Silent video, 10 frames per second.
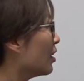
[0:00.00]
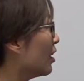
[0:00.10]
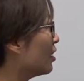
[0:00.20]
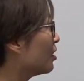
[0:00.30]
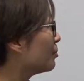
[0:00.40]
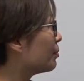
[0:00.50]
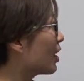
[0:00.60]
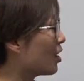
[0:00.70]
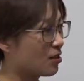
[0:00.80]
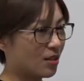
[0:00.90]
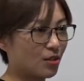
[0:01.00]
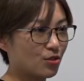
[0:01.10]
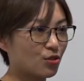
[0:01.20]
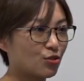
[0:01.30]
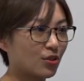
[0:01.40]
It
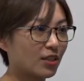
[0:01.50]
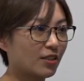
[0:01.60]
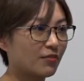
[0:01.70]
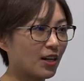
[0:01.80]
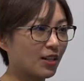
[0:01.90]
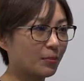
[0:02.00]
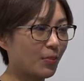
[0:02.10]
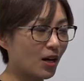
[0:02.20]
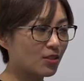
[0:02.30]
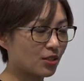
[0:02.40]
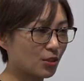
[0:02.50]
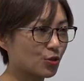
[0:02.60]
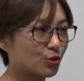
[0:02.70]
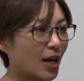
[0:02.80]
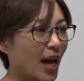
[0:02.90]
is surely very important
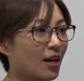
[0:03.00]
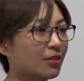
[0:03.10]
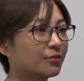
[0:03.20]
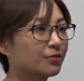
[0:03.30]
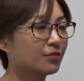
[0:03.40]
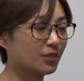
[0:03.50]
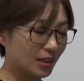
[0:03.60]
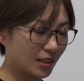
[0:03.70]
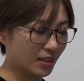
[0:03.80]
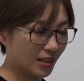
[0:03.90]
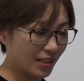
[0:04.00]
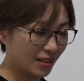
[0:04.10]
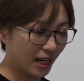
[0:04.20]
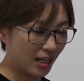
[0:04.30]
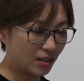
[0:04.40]
to have the
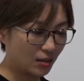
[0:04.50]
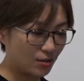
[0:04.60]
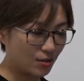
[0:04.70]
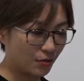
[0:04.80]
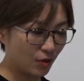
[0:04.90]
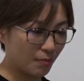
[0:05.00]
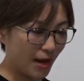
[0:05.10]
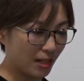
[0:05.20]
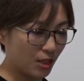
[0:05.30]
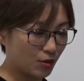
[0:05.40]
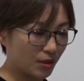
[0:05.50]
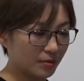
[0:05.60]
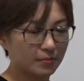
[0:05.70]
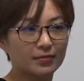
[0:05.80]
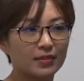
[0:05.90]
indicators for
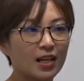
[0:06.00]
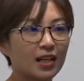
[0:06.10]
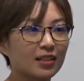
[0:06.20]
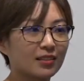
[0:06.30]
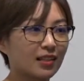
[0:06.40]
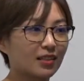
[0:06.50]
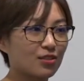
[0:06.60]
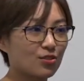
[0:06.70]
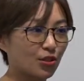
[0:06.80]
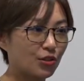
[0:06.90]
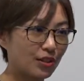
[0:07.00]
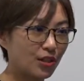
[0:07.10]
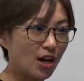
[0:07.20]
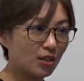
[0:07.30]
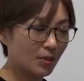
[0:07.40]
managing the circular
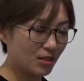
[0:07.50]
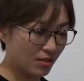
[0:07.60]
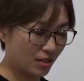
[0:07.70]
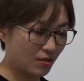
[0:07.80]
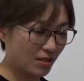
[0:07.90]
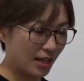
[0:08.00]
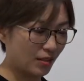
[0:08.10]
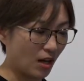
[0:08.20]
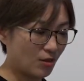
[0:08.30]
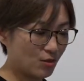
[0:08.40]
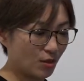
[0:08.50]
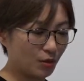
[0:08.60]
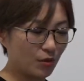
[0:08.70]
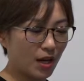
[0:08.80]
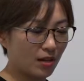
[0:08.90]
economy things and
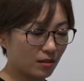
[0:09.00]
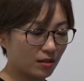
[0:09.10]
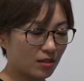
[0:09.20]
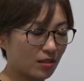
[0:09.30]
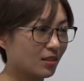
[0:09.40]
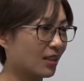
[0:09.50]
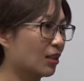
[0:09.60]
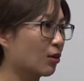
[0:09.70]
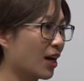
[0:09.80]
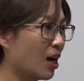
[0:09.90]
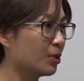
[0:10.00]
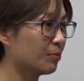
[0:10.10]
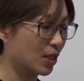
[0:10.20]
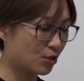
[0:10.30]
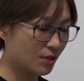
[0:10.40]
also the low carbon
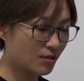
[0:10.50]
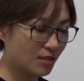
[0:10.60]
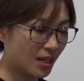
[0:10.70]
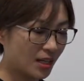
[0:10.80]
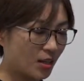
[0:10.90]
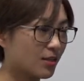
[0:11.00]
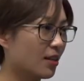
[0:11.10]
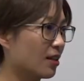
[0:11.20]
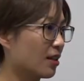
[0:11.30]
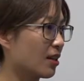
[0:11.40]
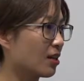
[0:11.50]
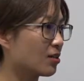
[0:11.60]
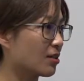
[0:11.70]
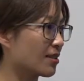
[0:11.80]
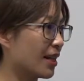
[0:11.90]
emissions, the
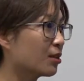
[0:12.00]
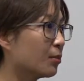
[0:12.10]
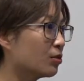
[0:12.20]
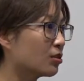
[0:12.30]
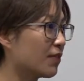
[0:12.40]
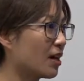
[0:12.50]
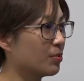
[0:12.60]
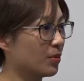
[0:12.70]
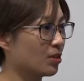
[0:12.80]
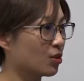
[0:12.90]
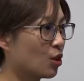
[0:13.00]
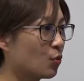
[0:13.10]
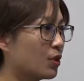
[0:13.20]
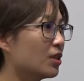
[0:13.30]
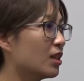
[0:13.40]
sustainable development.
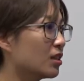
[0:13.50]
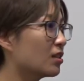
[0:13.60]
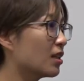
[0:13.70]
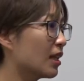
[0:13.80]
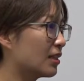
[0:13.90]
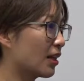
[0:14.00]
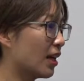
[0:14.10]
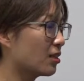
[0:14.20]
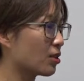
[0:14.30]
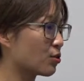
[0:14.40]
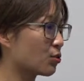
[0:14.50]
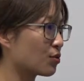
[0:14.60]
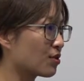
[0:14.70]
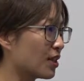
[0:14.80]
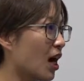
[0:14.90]
We need the indicators to
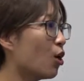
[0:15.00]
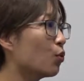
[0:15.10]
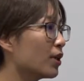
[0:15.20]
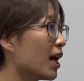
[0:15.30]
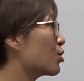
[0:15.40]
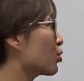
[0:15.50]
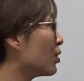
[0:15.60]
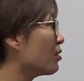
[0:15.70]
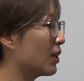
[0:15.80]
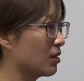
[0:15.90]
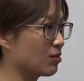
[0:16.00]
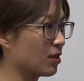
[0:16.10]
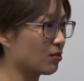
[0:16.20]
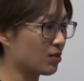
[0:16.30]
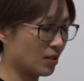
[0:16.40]
see how we are doing these
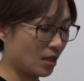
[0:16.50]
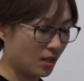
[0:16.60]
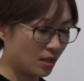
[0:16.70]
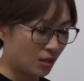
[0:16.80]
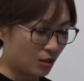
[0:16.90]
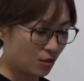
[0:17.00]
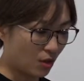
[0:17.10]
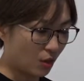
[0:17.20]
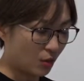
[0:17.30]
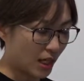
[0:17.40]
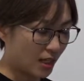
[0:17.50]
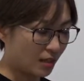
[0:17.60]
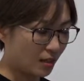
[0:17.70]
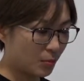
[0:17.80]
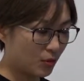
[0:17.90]
things. So
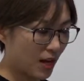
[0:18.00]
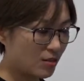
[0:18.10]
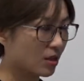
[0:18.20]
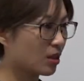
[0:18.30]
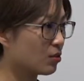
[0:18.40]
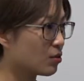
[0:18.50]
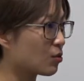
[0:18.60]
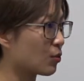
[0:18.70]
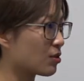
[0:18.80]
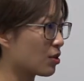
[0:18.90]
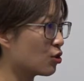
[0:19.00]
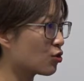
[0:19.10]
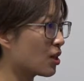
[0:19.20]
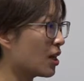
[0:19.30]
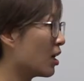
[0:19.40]
in Professor Geng's
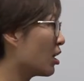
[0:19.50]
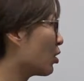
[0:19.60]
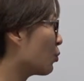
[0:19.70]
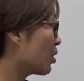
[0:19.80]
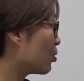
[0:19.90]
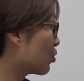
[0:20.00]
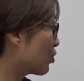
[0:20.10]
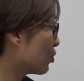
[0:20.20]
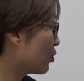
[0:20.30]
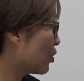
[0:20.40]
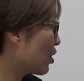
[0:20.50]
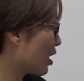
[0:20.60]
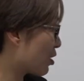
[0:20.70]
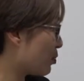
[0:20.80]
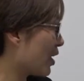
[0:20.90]
research, he wants to
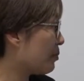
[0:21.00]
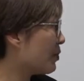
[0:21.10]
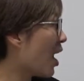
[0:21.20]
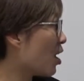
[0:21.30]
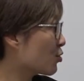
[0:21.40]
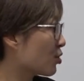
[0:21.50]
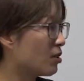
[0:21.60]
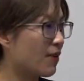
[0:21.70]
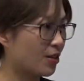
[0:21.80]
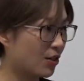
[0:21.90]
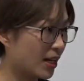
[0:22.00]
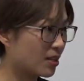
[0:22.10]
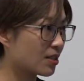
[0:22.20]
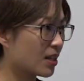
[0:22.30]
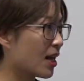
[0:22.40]
explain how to
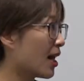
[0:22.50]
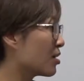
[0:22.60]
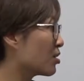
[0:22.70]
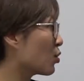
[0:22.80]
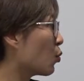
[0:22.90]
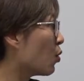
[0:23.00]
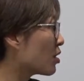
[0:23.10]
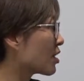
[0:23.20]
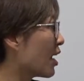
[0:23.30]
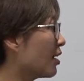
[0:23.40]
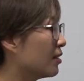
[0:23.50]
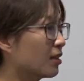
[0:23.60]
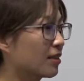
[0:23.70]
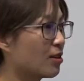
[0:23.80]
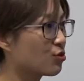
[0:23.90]
evaluate and what are
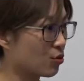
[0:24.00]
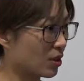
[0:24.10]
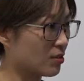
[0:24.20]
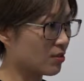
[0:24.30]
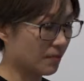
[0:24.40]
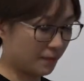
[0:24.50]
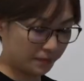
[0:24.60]
the constraints.